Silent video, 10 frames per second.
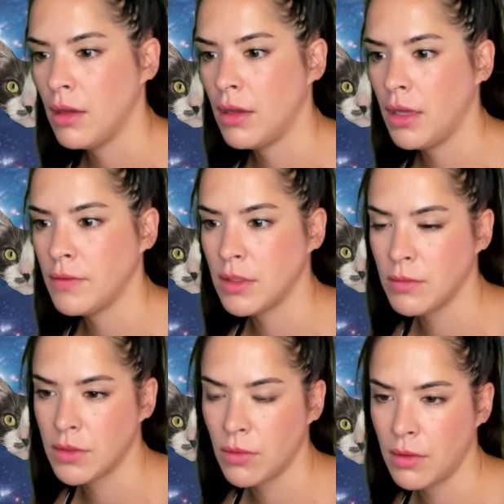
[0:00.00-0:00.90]
I have
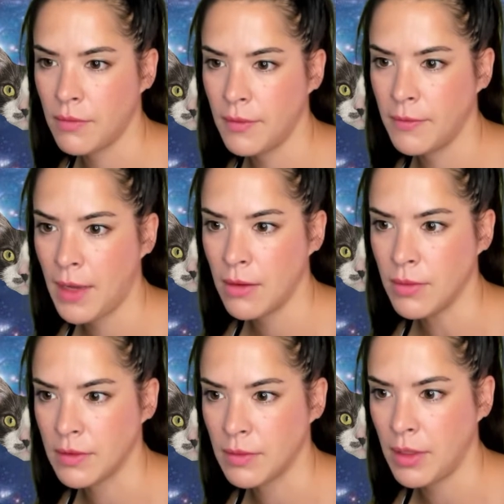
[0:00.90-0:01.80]
some sort of
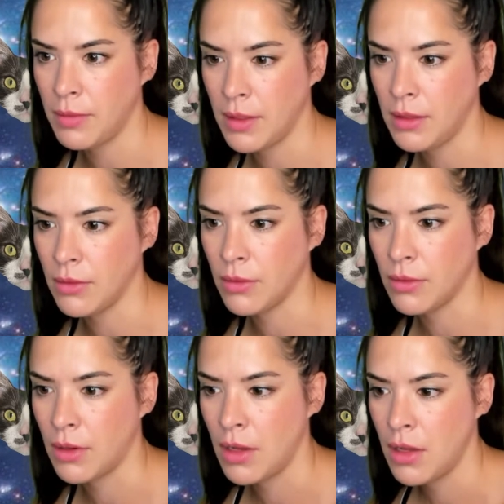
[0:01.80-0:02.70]
virus, maybe,
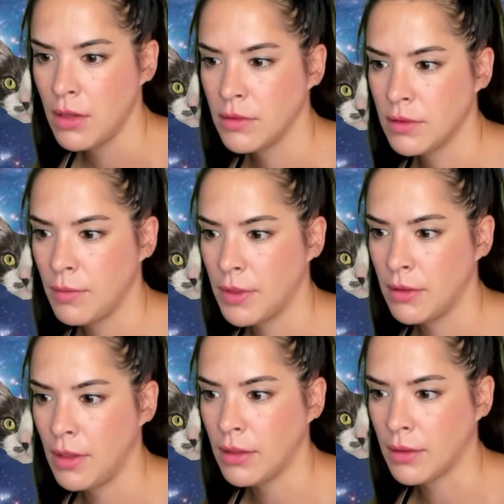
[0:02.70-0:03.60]
or
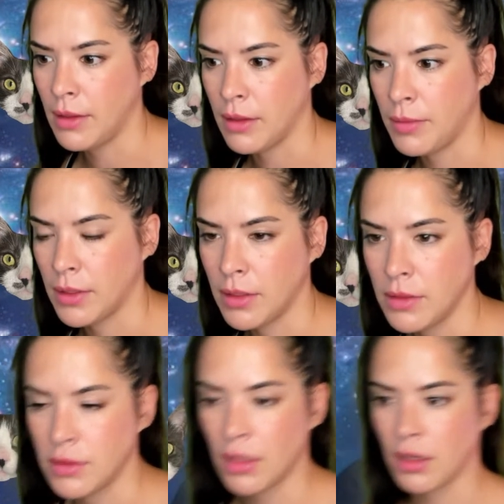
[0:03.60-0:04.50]
something like that,
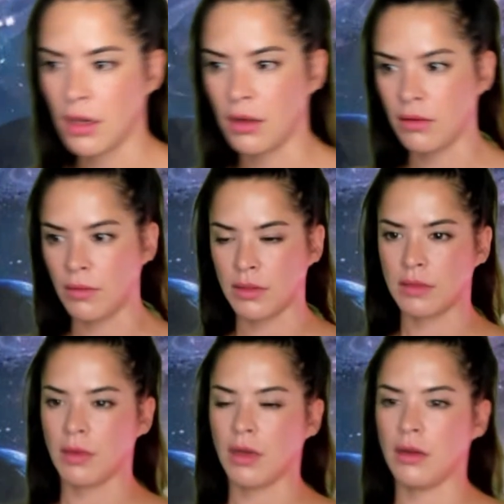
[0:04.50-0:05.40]
because I got
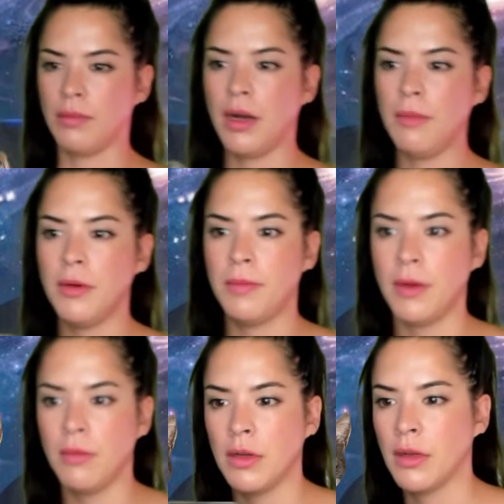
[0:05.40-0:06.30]
a pop-up
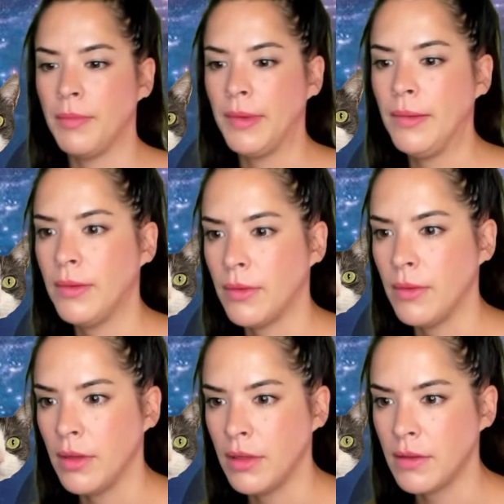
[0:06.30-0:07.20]
on my
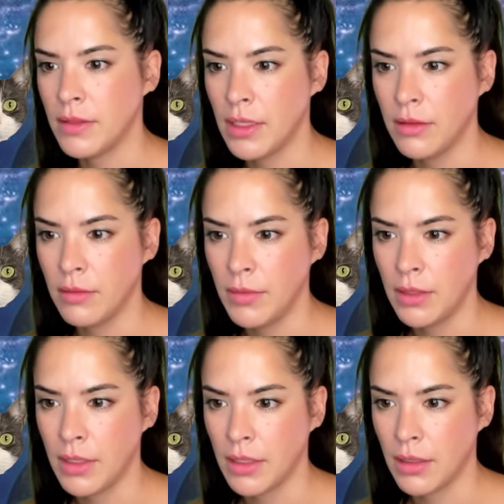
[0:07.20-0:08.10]
computer and it's telling
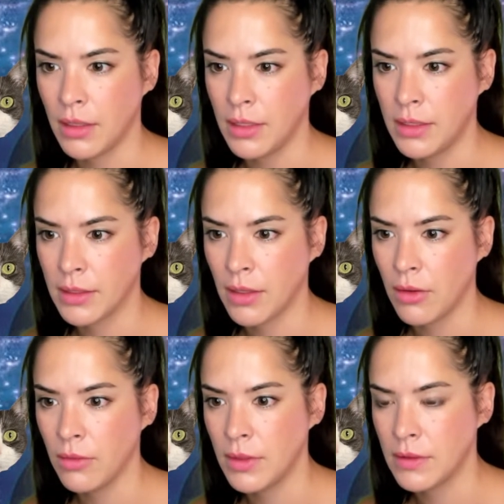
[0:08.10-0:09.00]
me that I need to
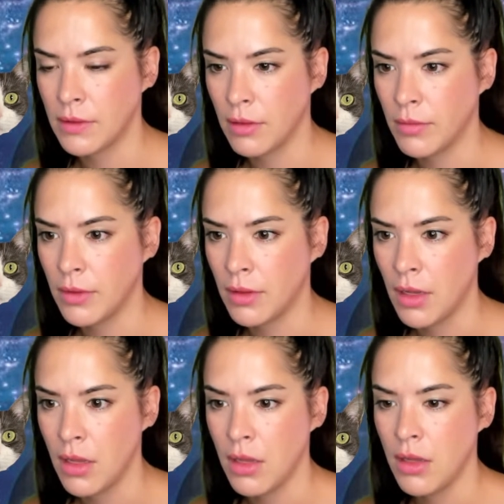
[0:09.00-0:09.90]
call this number
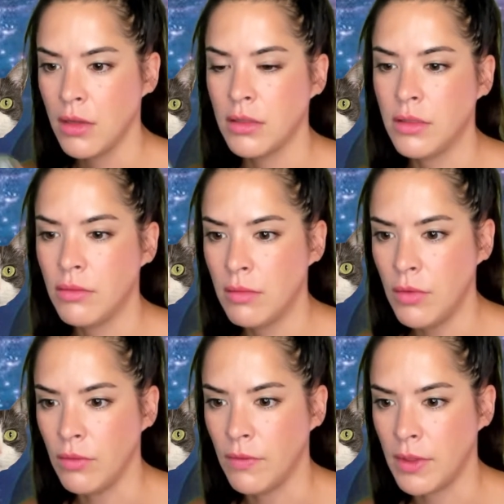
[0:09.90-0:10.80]
to
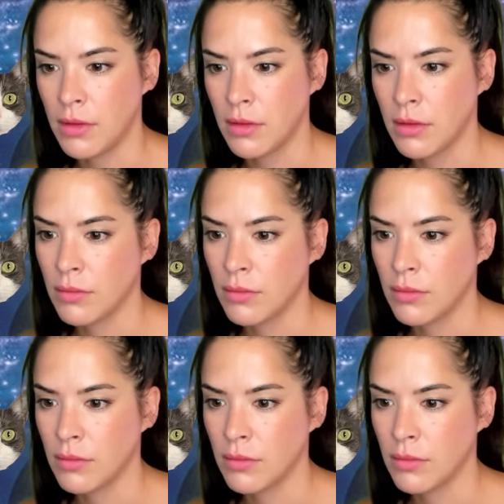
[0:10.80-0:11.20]
remove it.